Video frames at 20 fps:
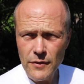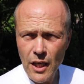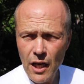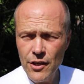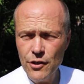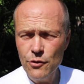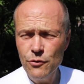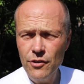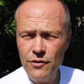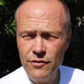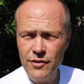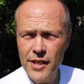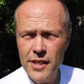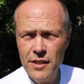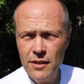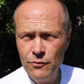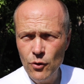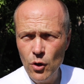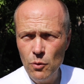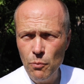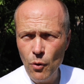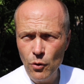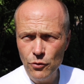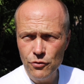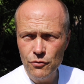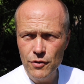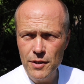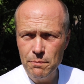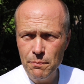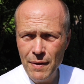I use a Taylor of Old Bond
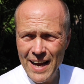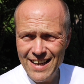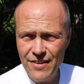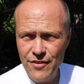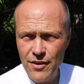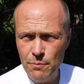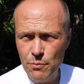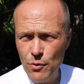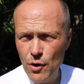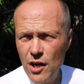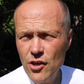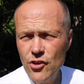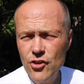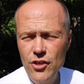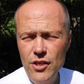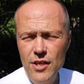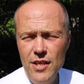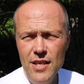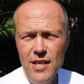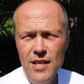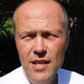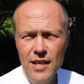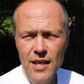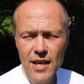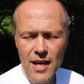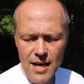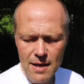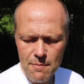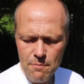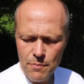Street Badger brush,
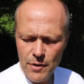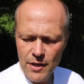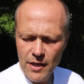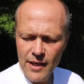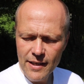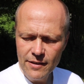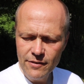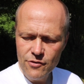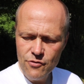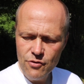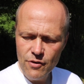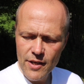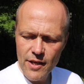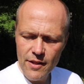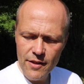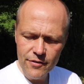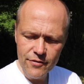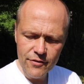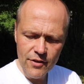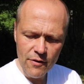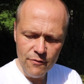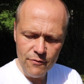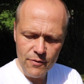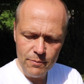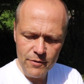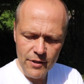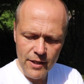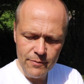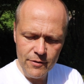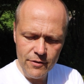um, but I like to try other stuff
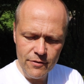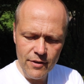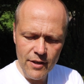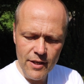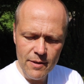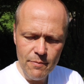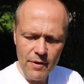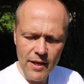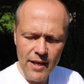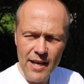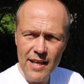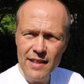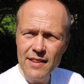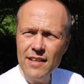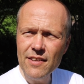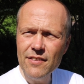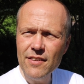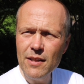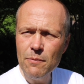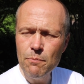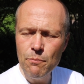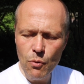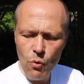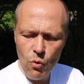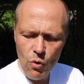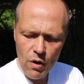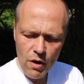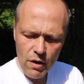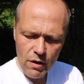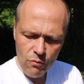from time to time, and this little
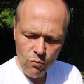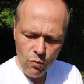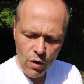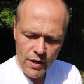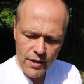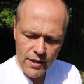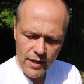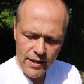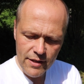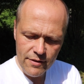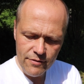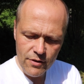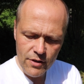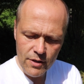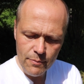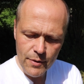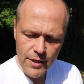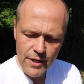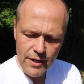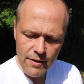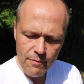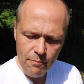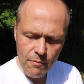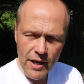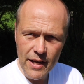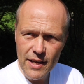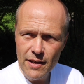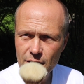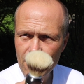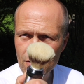boar one is going to be
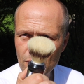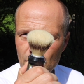my